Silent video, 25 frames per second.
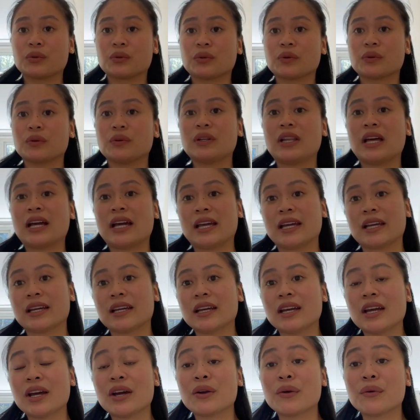like
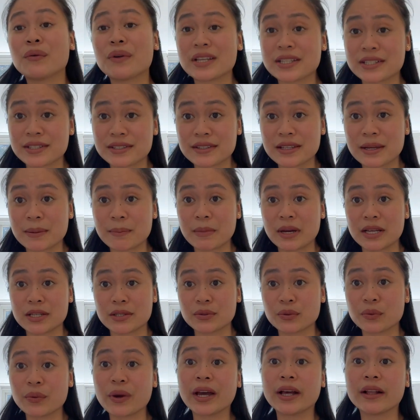risk them as
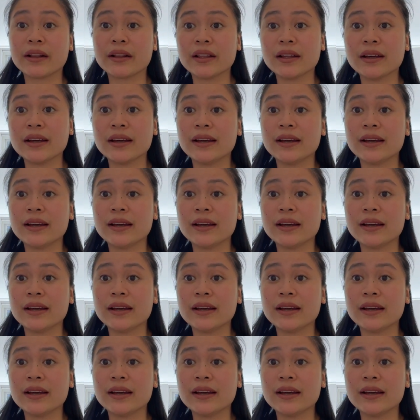well.